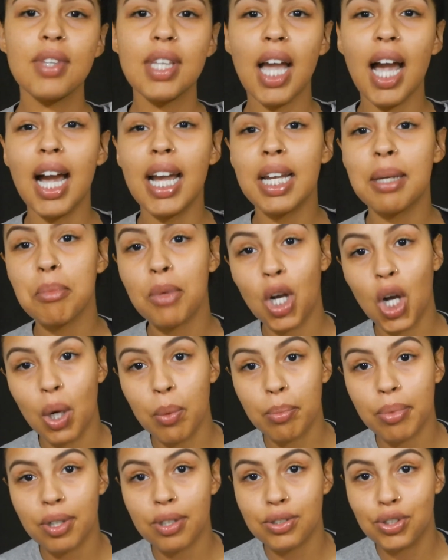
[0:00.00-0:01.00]
I am
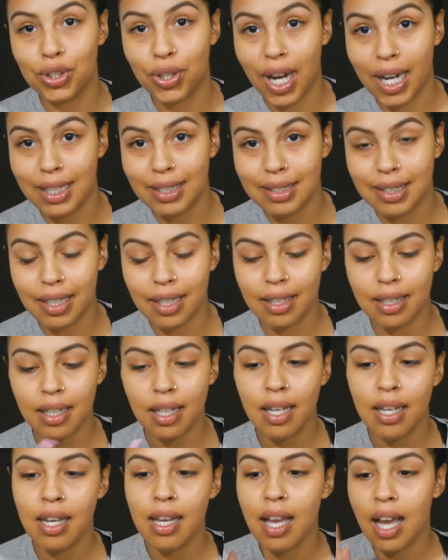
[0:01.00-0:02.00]
combo dry skin.
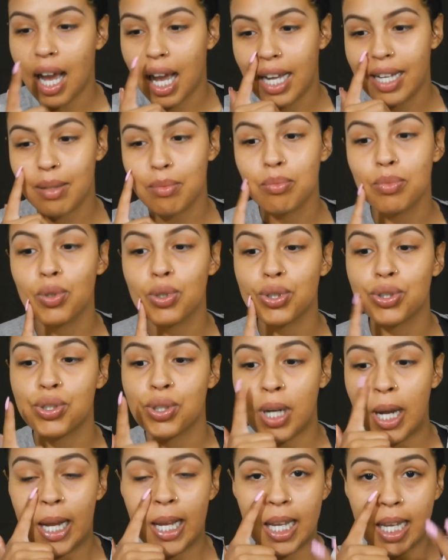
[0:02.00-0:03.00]
I am more
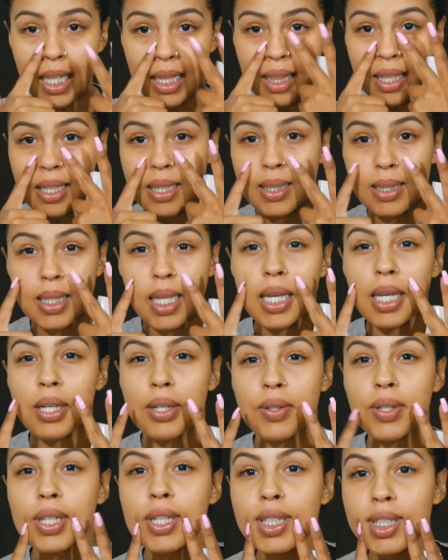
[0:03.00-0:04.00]
dry in these
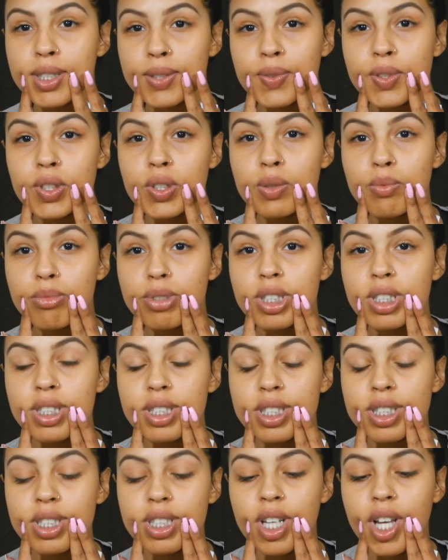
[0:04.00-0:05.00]
areas for some
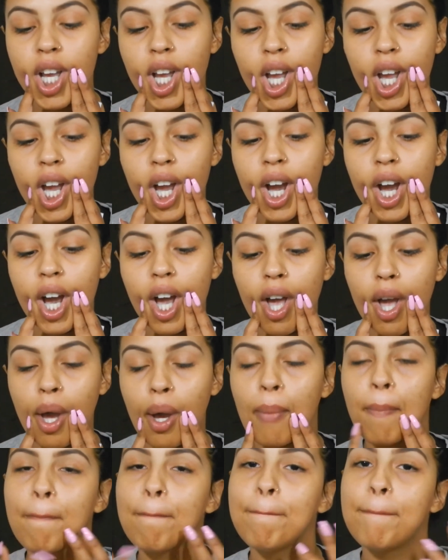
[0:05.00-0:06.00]
reason.
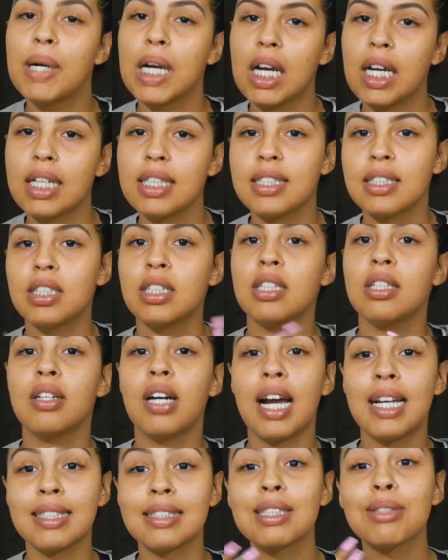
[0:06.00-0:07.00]
But still,
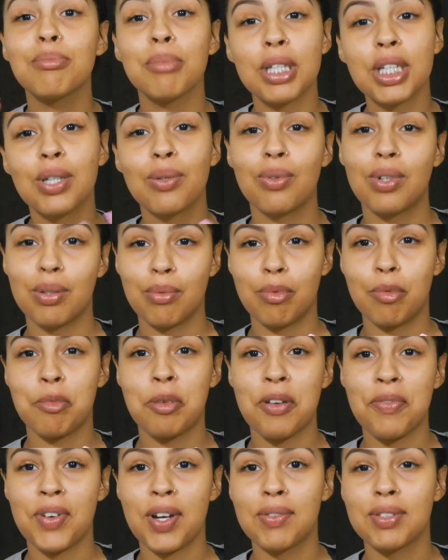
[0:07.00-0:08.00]
I still make it work with
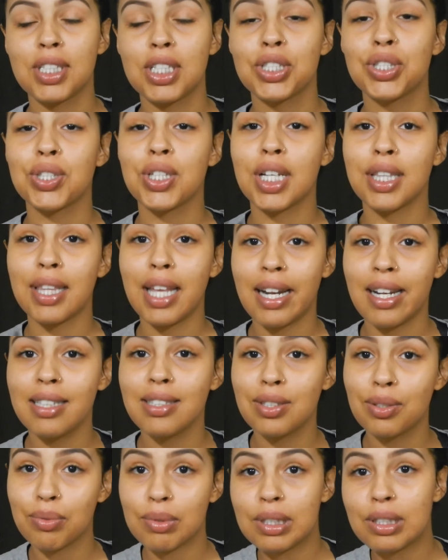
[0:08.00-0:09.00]
my foundation. And that is
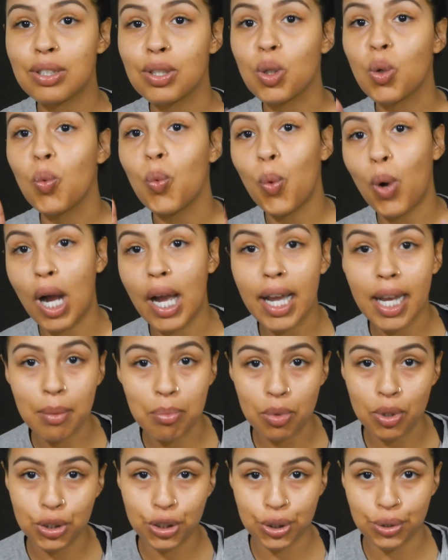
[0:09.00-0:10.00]
the reason why I
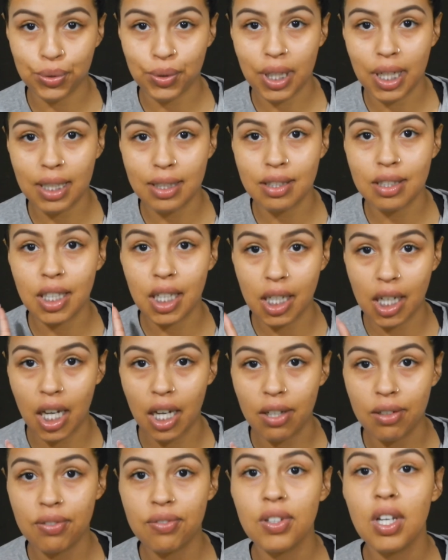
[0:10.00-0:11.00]
moisturize
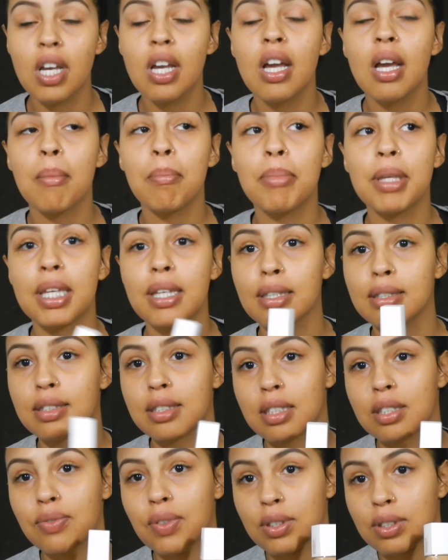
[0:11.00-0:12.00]
enough. Because
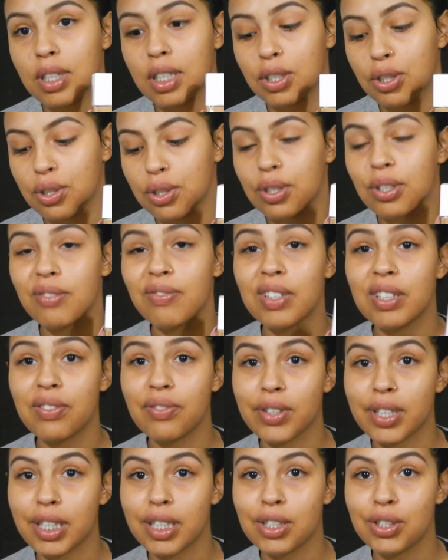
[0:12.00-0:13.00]
this foundation could be
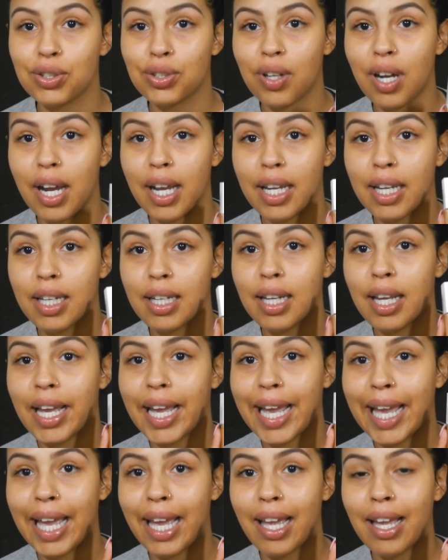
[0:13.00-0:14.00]
very drying
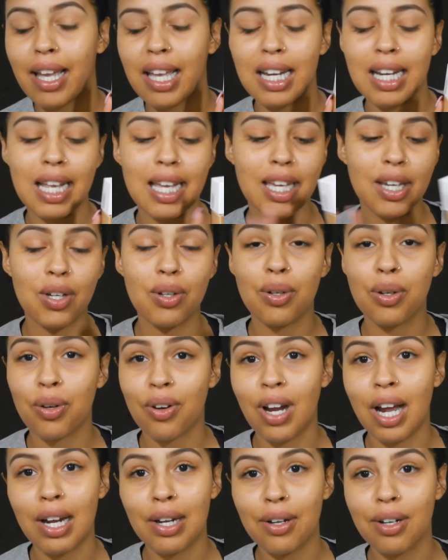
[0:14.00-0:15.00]
and it could
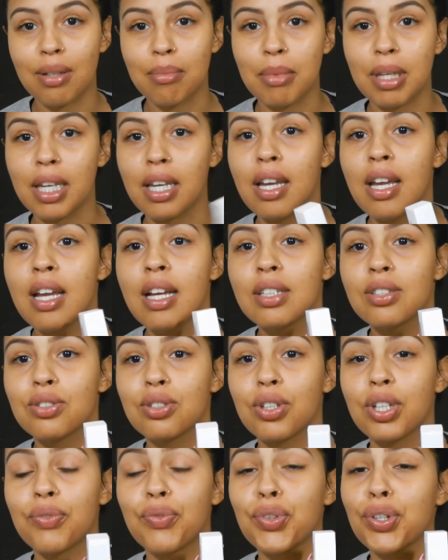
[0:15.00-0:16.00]
crack on me.
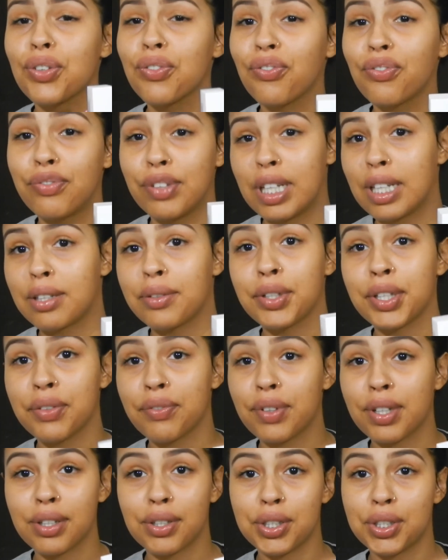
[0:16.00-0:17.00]
So if you're very,
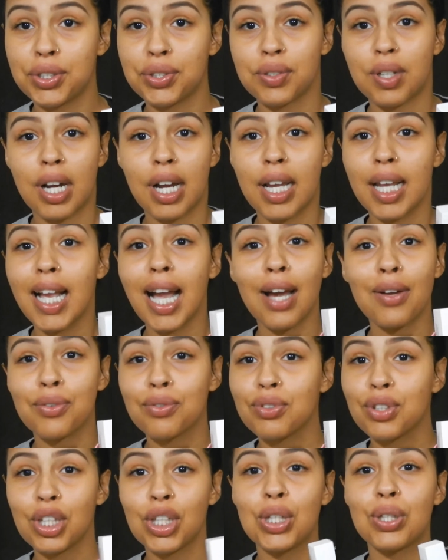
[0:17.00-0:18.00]
very dry, I
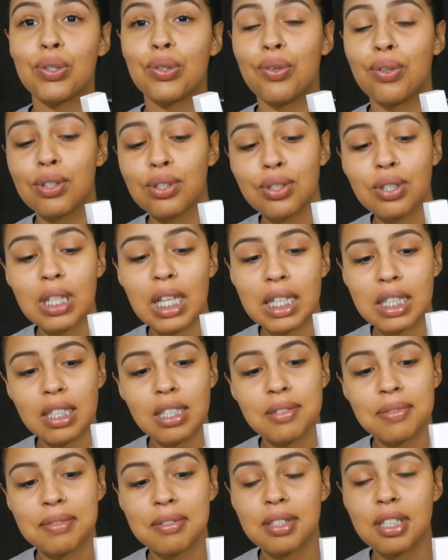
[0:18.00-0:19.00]
don't think you're going to like
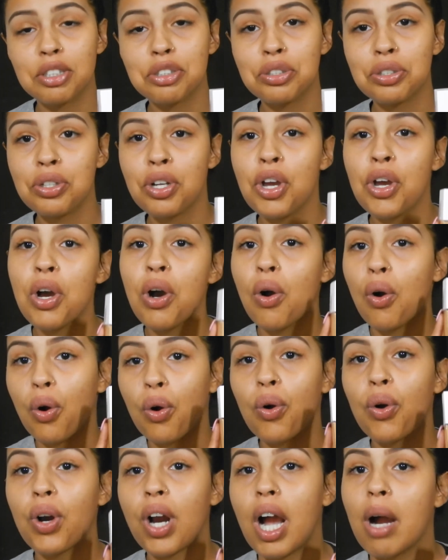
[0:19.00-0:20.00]
this foundation.
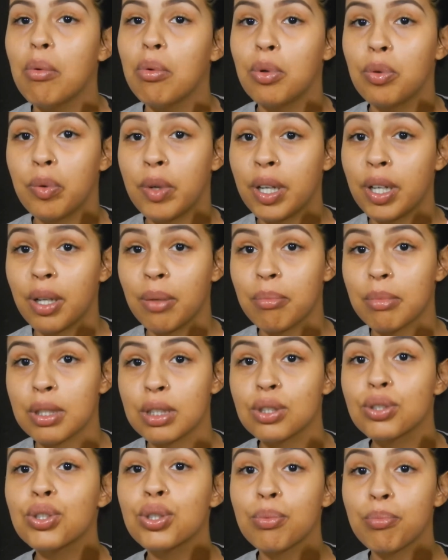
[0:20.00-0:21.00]
Or I will
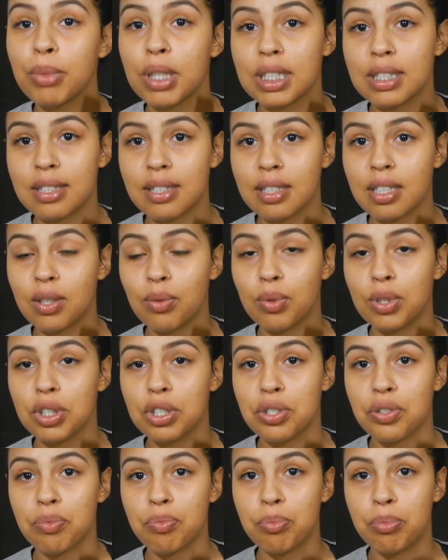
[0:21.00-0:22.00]
recommend to mix it in with
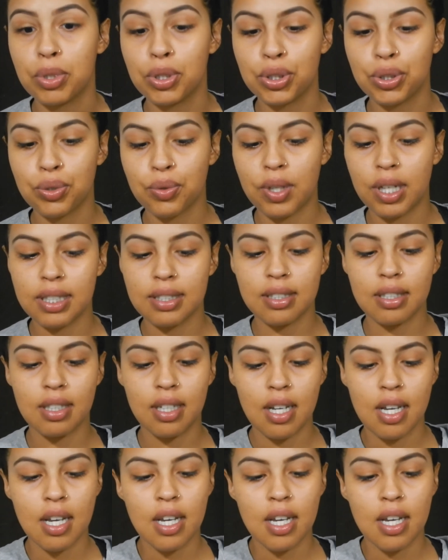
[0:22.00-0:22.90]
your moisturizer.